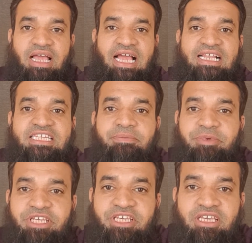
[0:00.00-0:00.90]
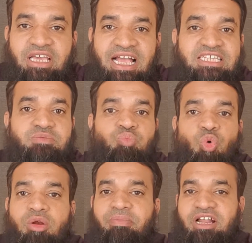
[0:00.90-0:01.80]
Ldpe has
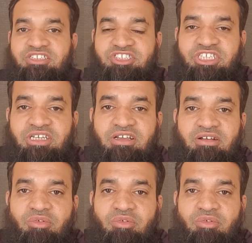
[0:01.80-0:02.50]
more branching